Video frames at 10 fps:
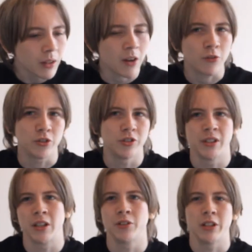everyone's
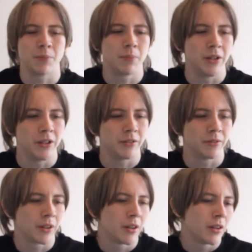entitled to an opinion.
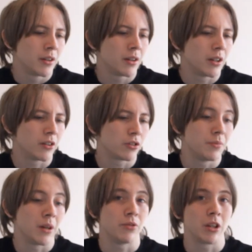
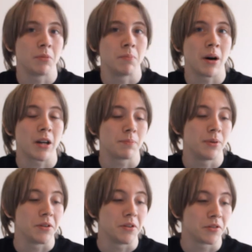Sometimes they can be bad
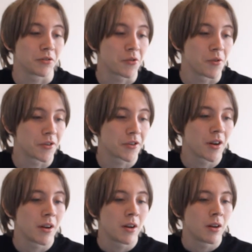opinions, of course,
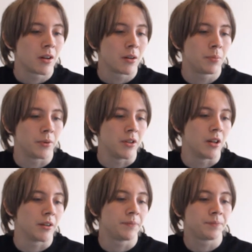but yeah.